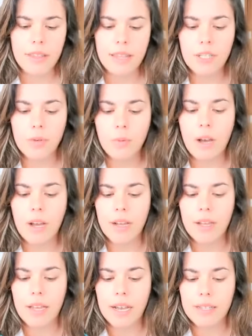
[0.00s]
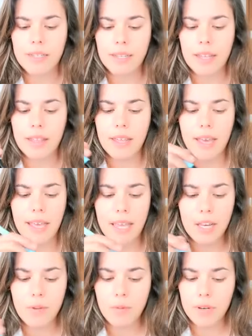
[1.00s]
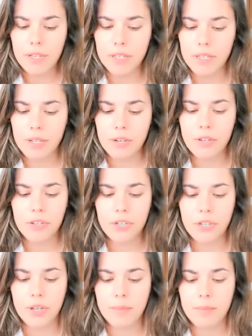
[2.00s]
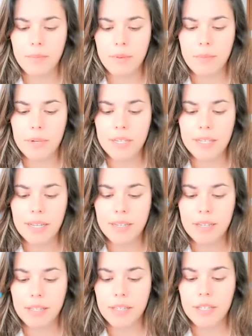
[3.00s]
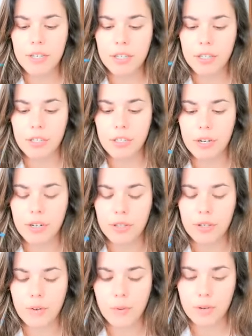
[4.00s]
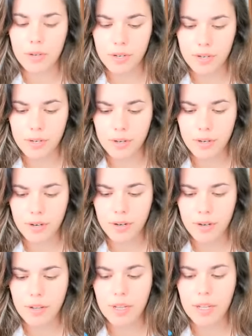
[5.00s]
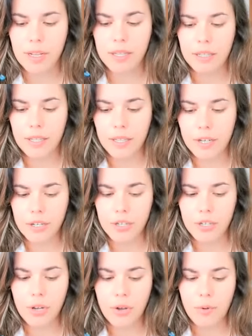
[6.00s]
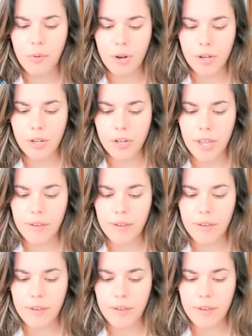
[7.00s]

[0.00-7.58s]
That's why I say that anyone can steer the ship, but it takes a leader to chart the course. Leaders who are good